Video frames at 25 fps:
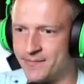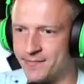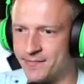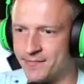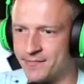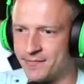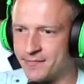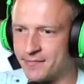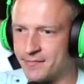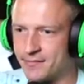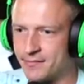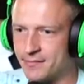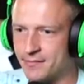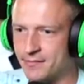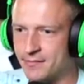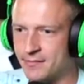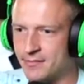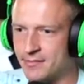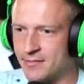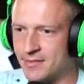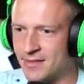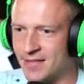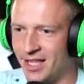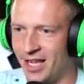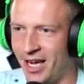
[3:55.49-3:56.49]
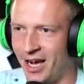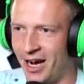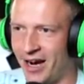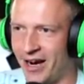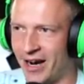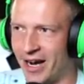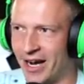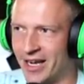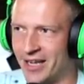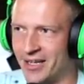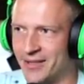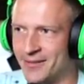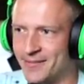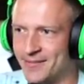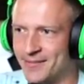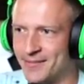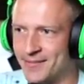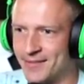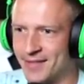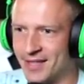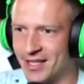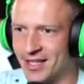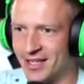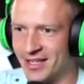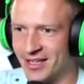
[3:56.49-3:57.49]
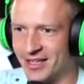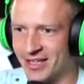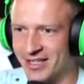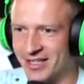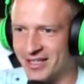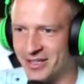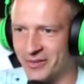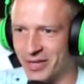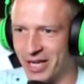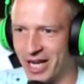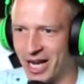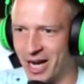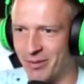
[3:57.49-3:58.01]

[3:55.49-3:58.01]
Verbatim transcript: Alright. Let's see what